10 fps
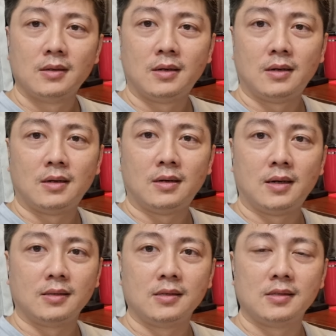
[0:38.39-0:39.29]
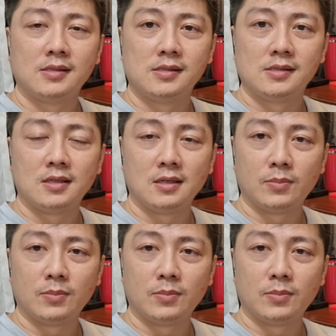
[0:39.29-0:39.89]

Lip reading: I think this is the